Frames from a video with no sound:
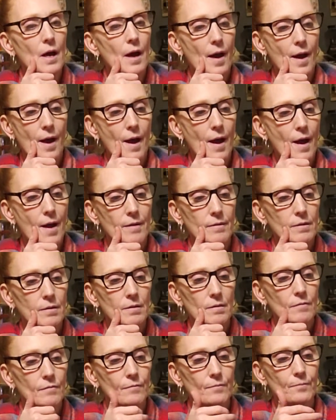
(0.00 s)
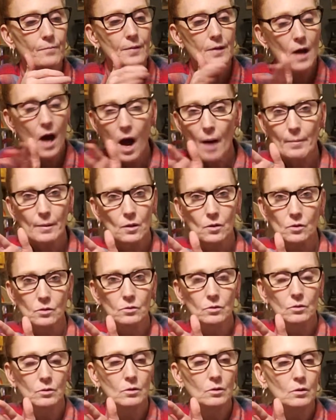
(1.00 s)
And
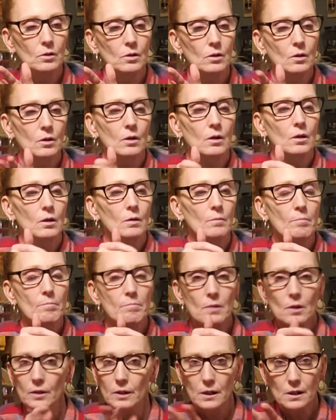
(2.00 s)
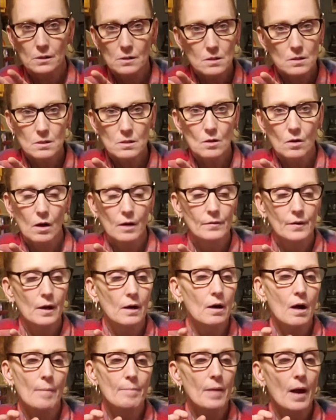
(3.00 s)
phenomenal, millions on
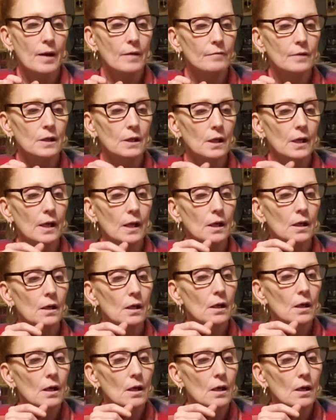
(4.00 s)
there, I'm not even kidding.